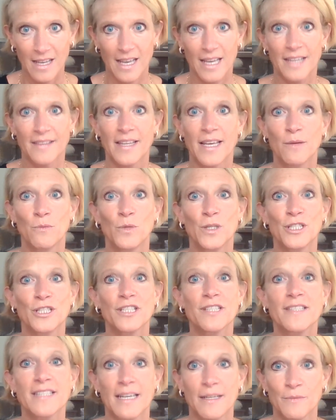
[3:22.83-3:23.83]
And then when
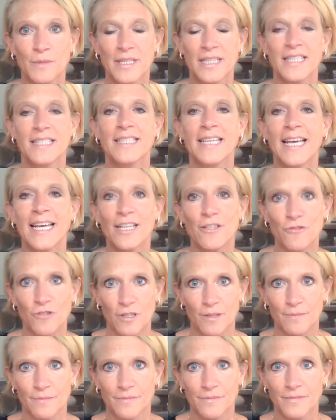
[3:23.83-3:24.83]
you're done with your
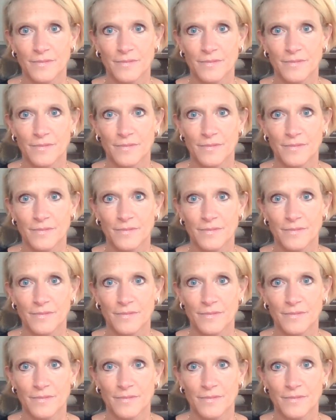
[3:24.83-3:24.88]
tantrum,